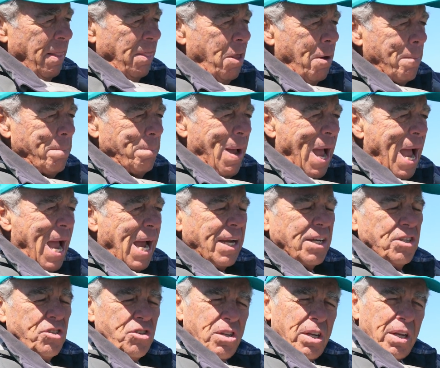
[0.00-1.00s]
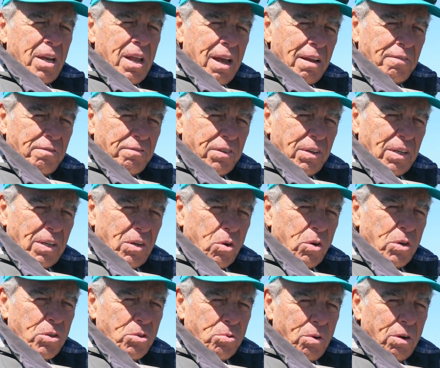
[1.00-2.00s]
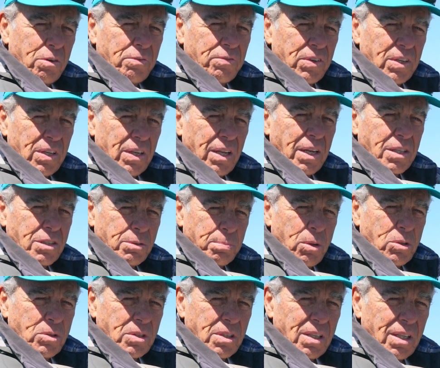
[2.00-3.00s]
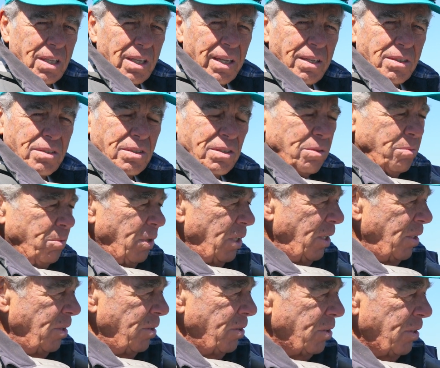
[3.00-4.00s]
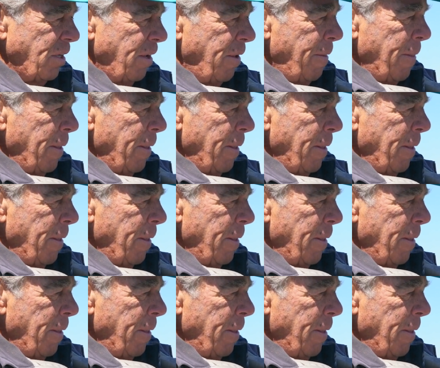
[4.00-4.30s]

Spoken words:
They're packaged in 9 foot or 12 foot lengths, most of the leaders that we use.